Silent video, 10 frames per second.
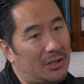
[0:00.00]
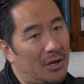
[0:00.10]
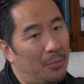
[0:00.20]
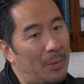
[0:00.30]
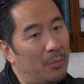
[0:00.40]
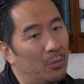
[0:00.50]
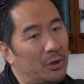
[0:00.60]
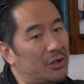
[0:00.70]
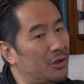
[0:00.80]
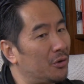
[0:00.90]
You know, people
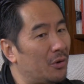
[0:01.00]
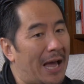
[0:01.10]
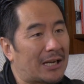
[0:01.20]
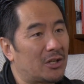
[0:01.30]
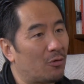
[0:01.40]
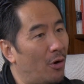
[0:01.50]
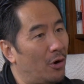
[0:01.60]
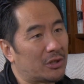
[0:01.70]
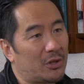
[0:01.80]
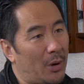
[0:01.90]
would do acting
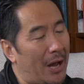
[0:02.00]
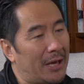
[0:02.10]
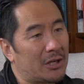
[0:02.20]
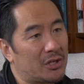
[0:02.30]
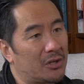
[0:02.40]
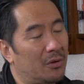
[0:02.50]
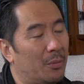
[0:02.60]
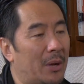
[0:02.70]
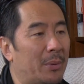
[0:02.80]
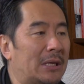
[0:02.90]
roles who were Asian, who
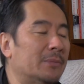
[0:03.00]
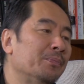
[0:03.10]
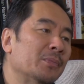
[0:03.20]
might have been